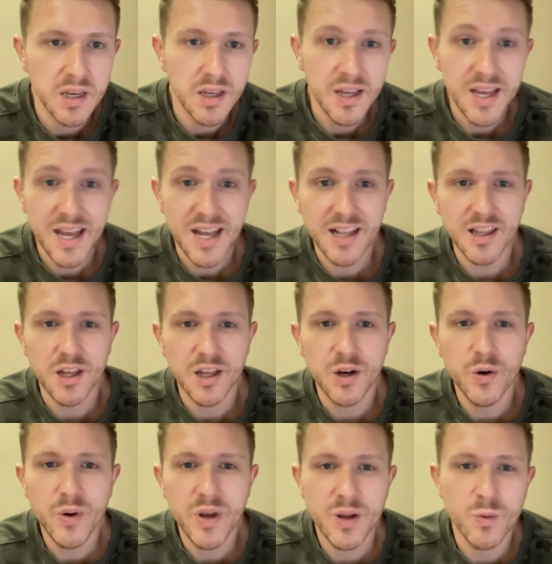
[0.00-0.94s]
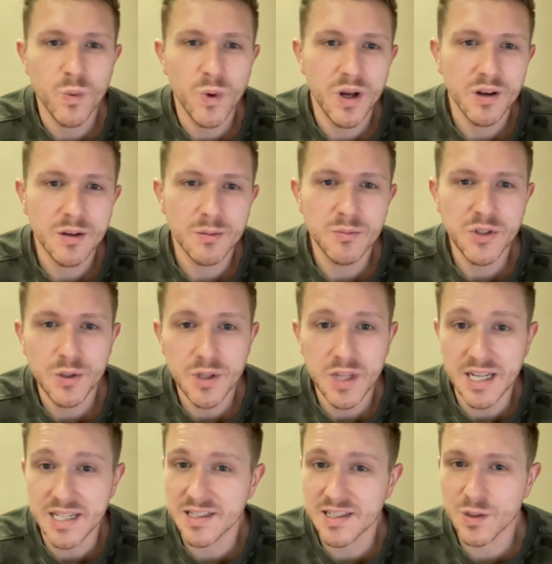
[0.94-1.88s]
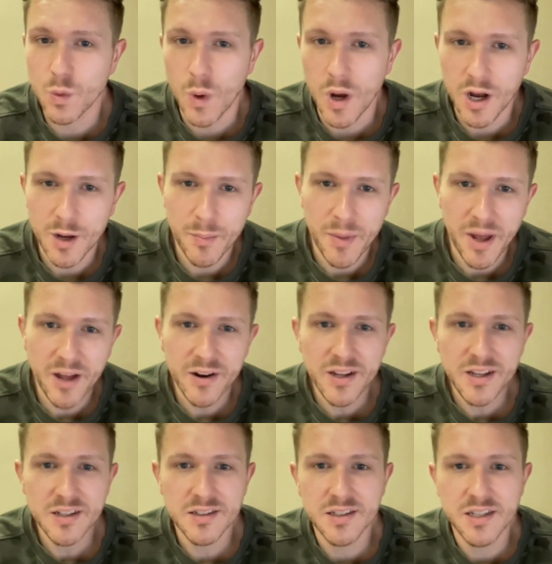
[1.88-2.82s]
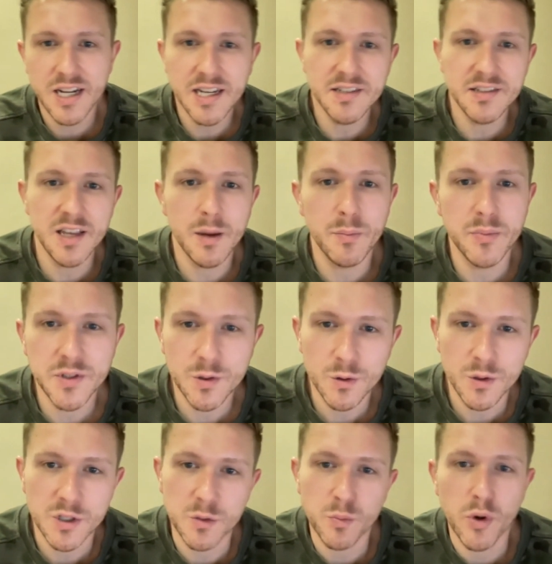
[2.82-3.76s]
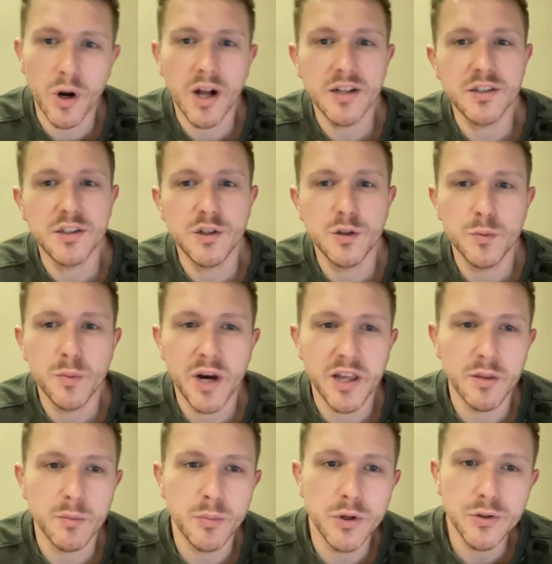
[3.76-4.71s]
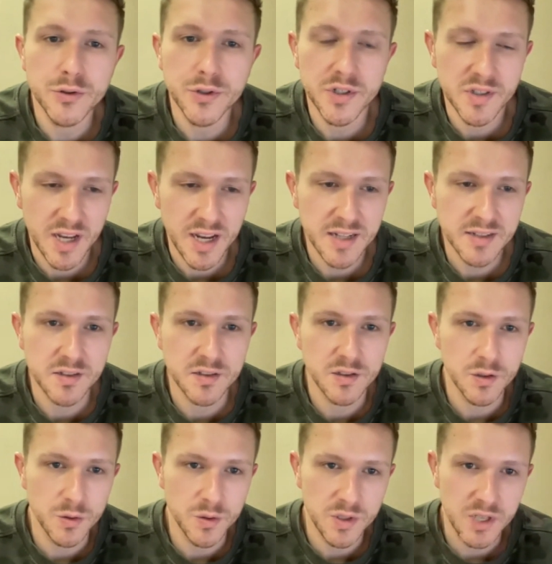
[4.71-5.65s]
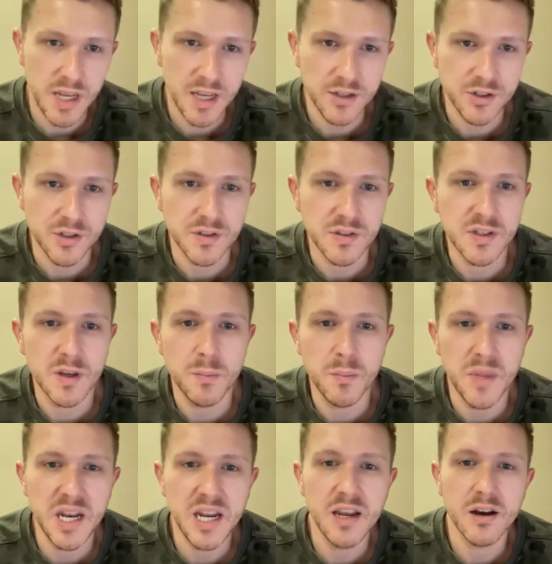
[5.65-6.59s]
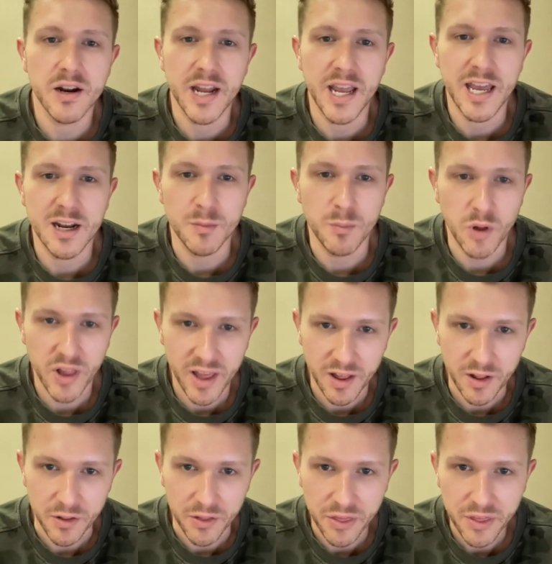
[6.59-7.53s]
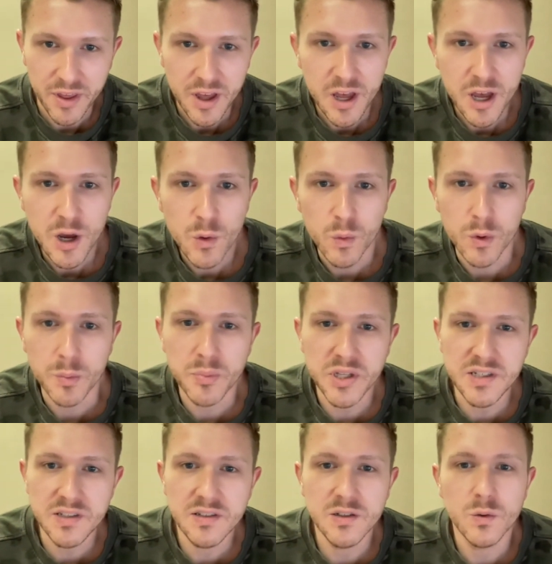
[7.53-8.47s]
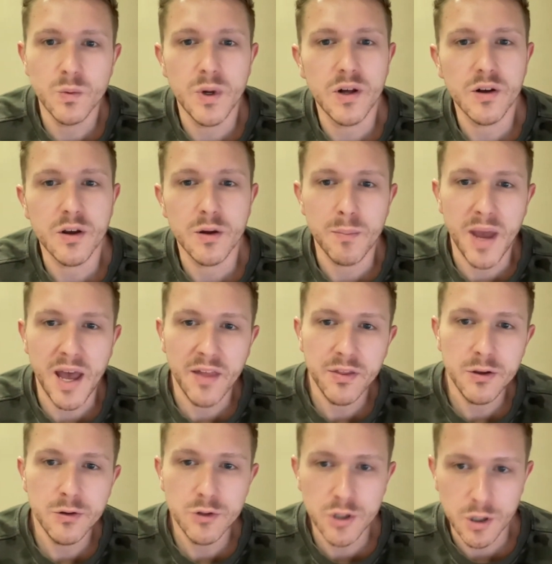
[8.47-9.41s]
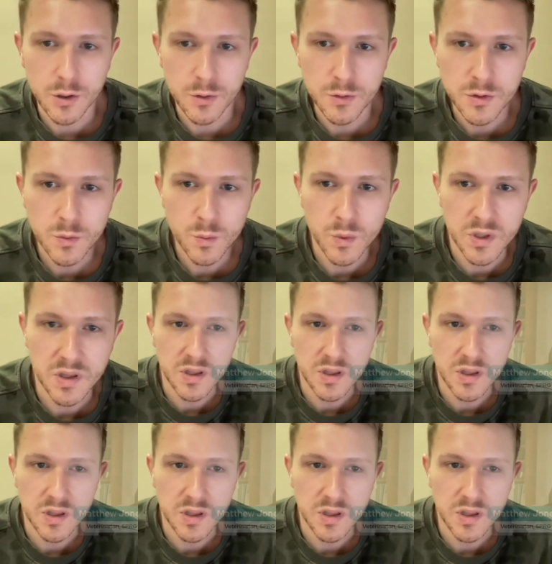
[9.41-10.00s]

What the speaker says: Hello and welcome to Let's Squawk About It. Today's episode is brought to you by the Poultry Science Association's Committee on Animal Health. We're pleased to welcome Matthew Jones with